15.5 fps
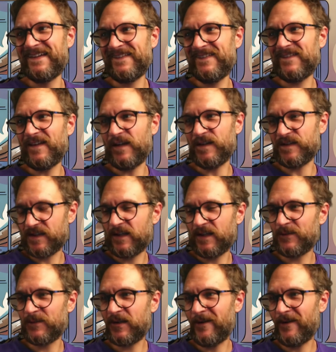I just gotta
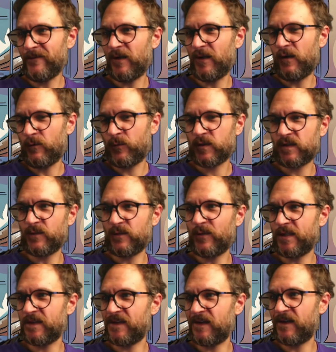be careful how I push the
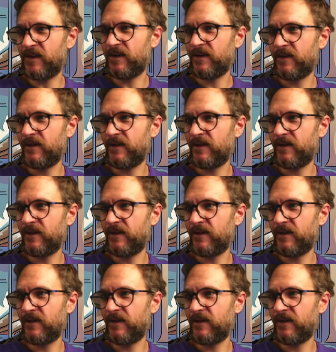buttons here.